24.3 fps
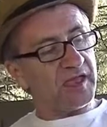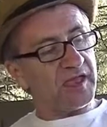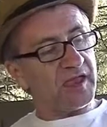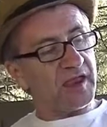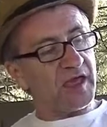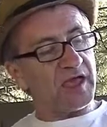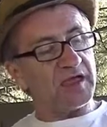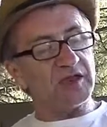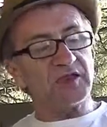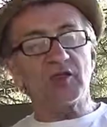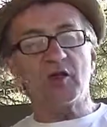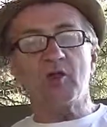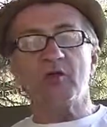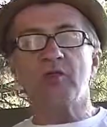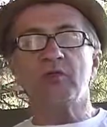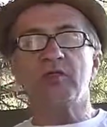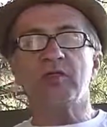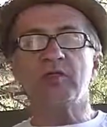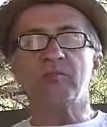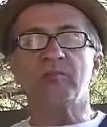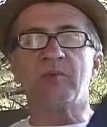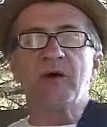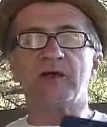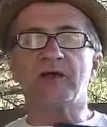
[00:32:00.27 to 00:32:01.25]
and I know
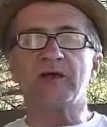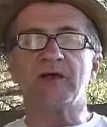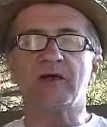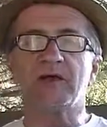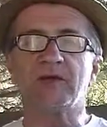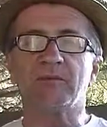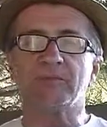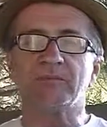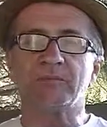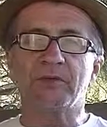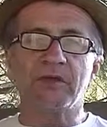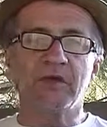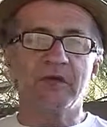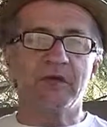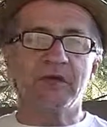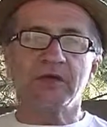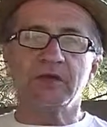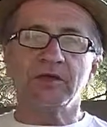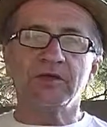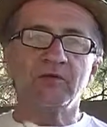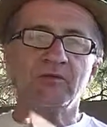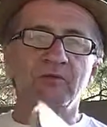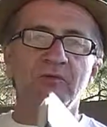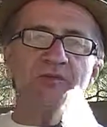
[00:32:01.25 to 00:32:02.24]
thee by name.
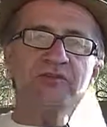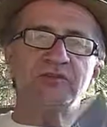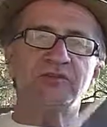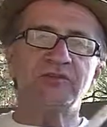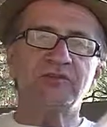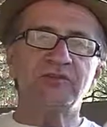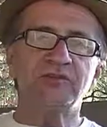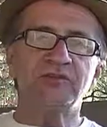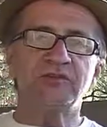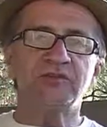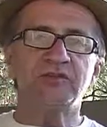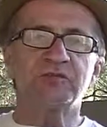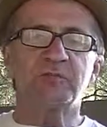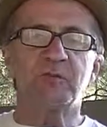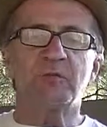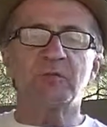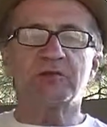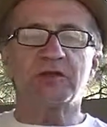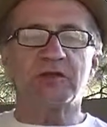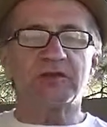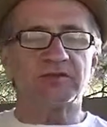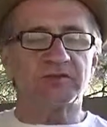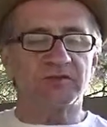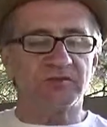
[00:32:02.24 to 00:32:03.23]
You know, when Jesus spoke
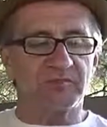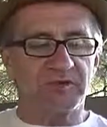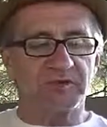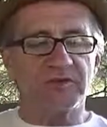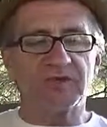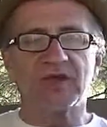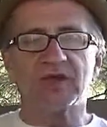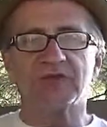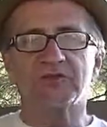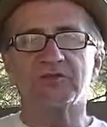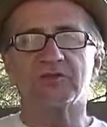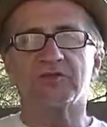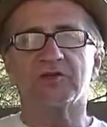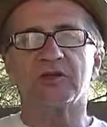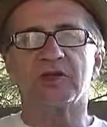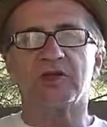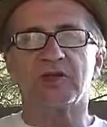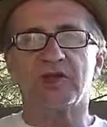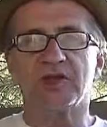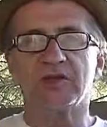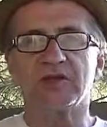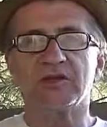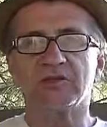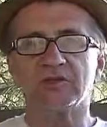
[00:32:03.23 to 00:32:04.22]
that to me yesterday
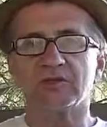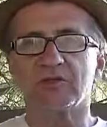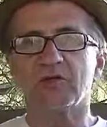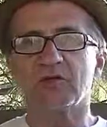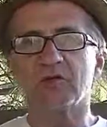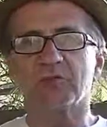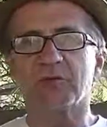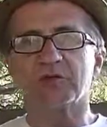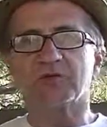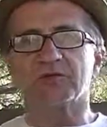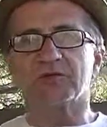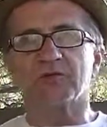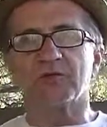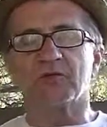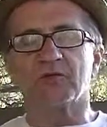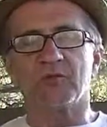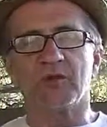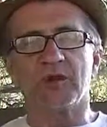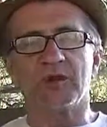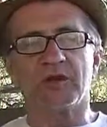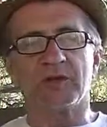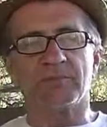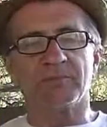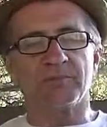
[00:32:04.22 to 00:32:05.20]
in his own personal
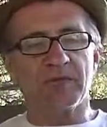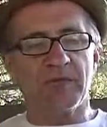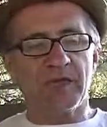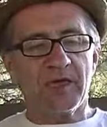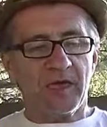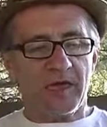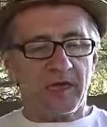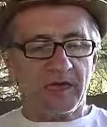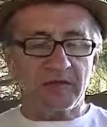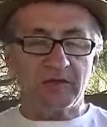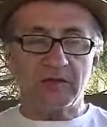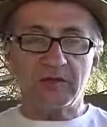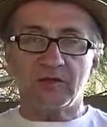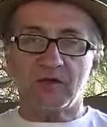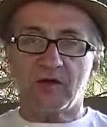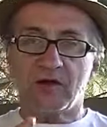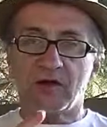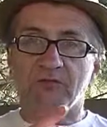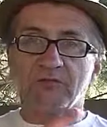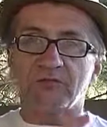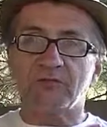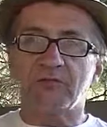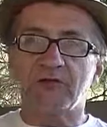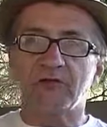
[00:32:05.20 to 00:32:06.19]
way, and then
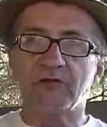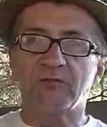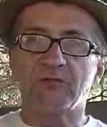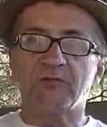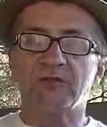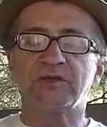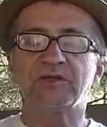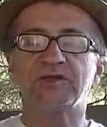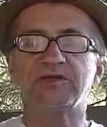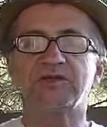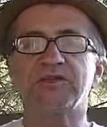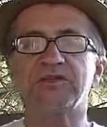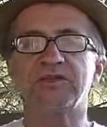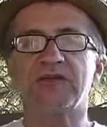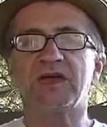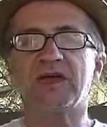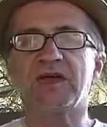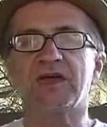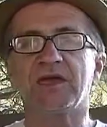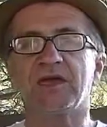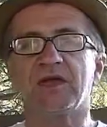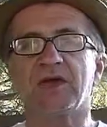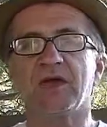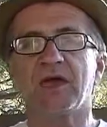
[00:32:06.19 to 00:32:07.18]
affirmed it
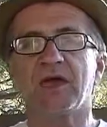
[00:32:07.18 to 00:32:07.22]
today,